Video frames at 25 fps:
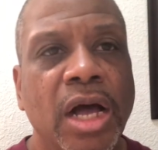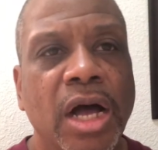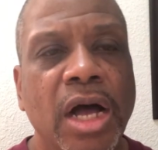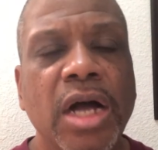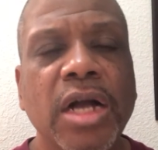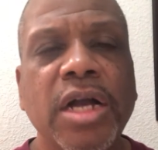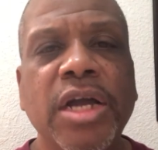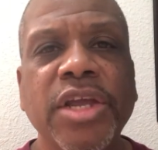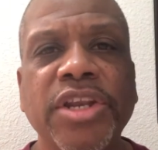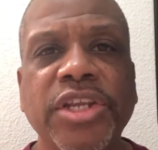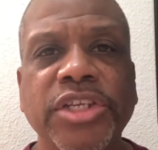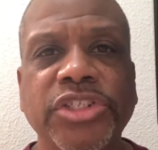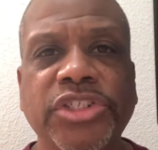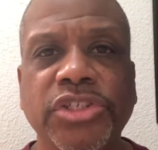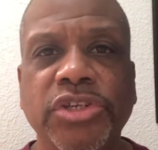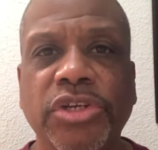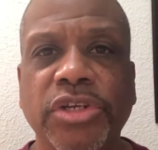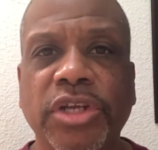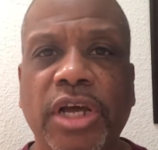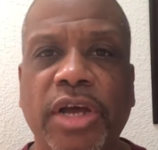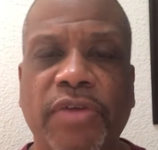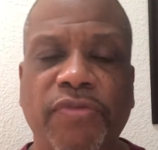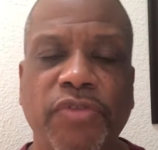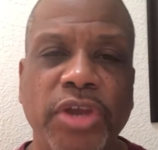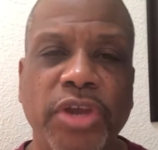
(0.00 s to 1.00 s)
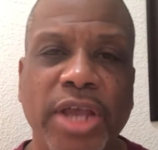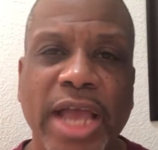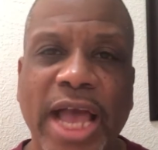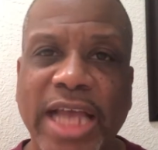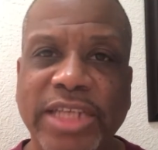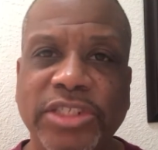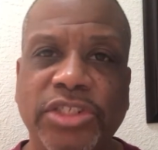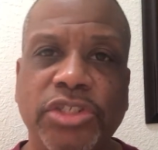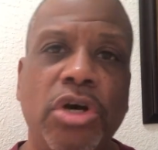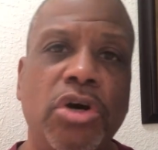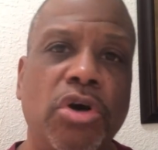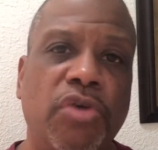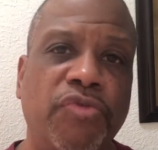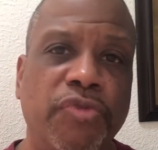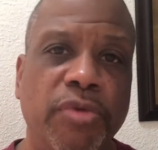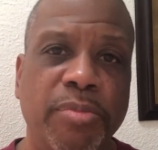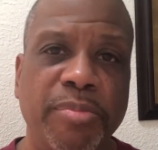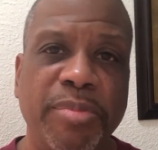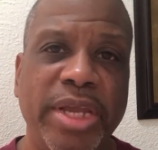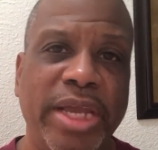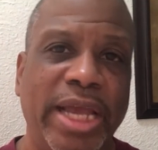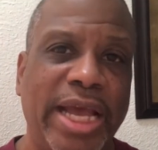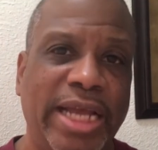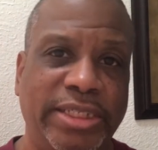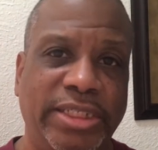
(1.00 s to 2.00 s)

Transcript: Unconditional love. You guys know, for me,